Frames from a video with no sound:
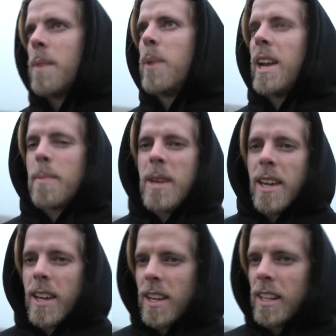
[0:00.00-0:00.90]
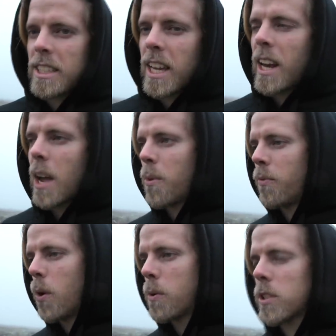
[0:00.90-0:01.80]
break me. Instead, I will
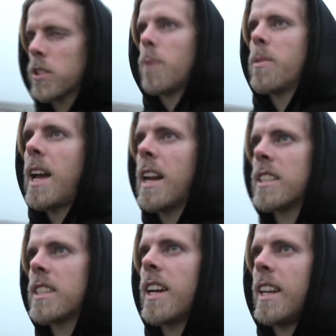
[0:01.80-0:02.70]
focus on something else.